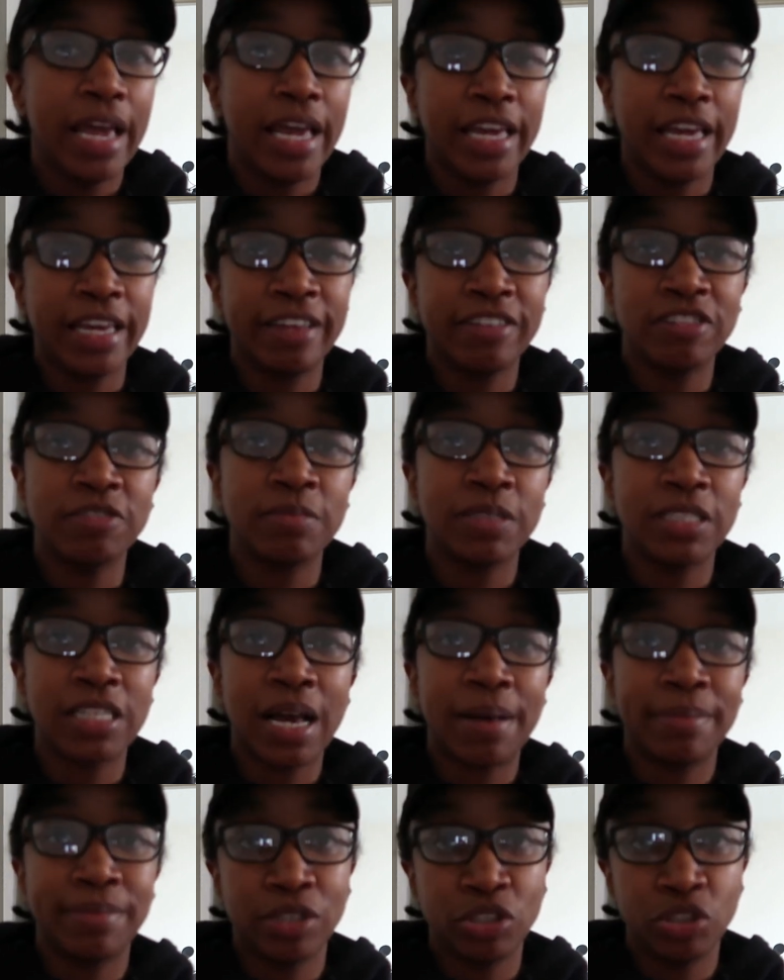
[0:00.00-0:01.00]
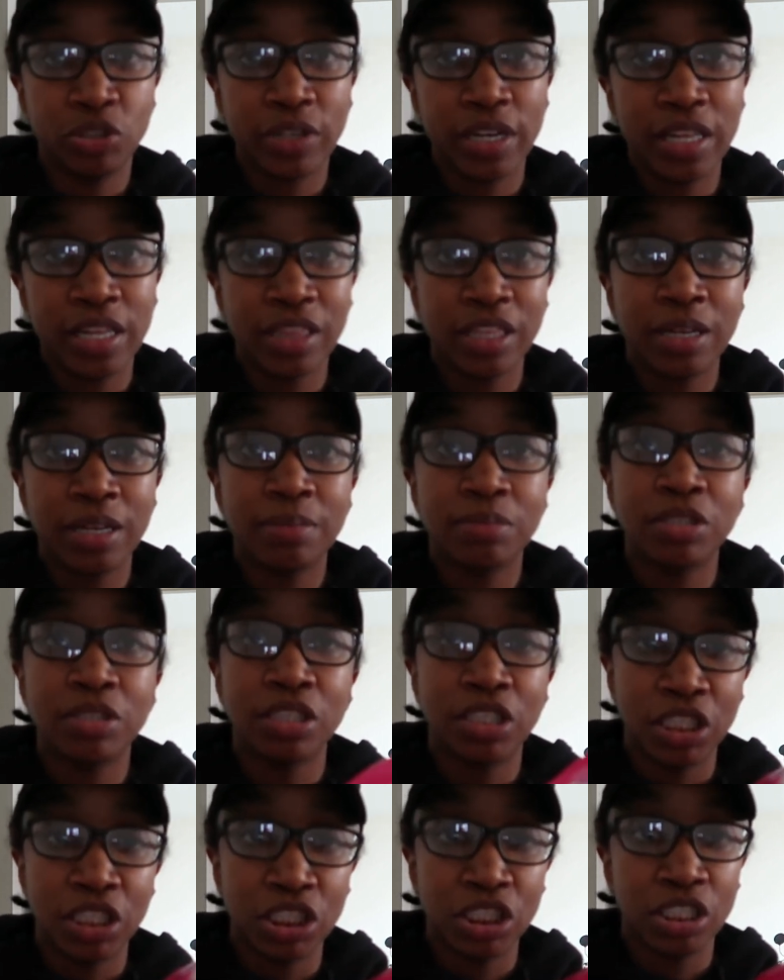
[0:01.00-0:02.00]
it gives me time to train them, to
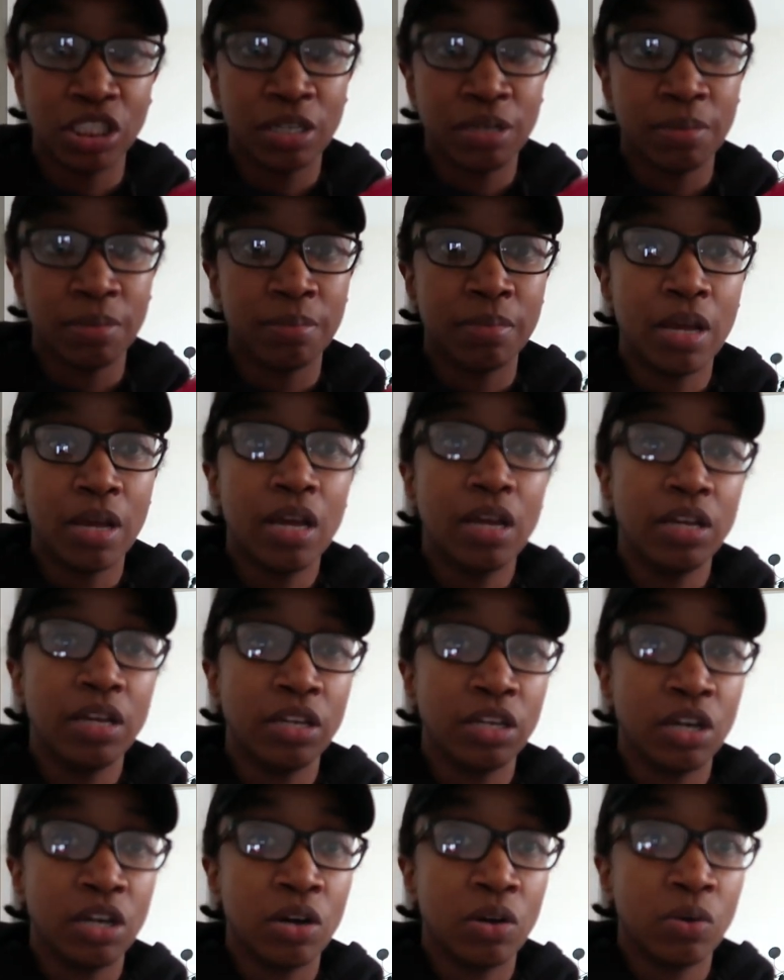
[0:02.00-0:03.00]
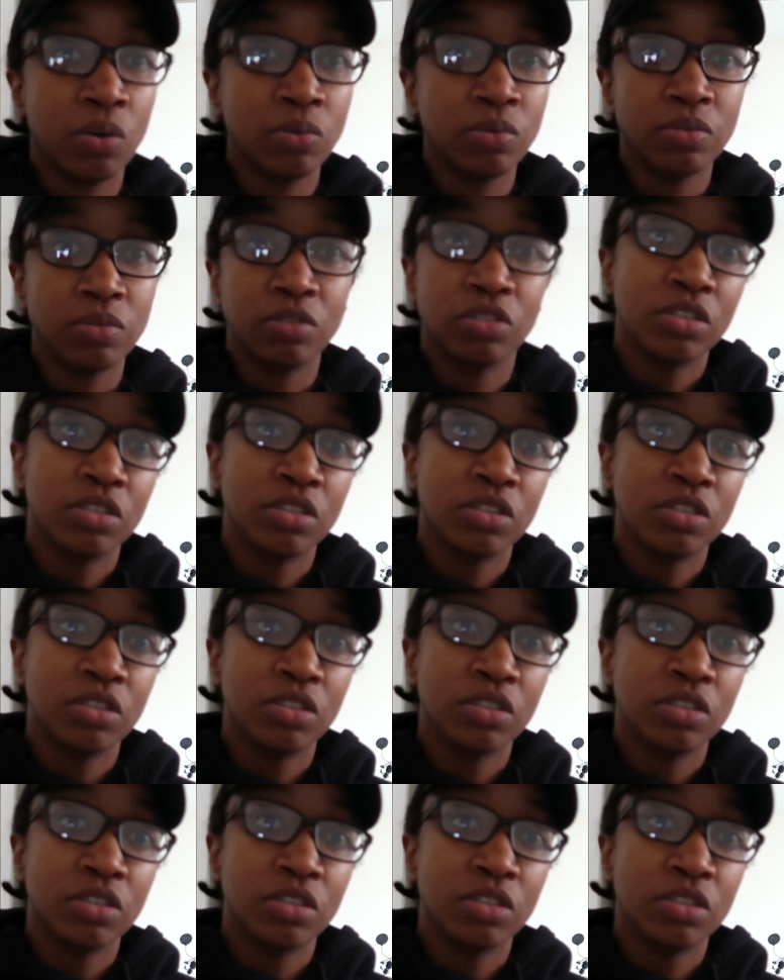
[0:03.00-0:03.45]
teach them, you know,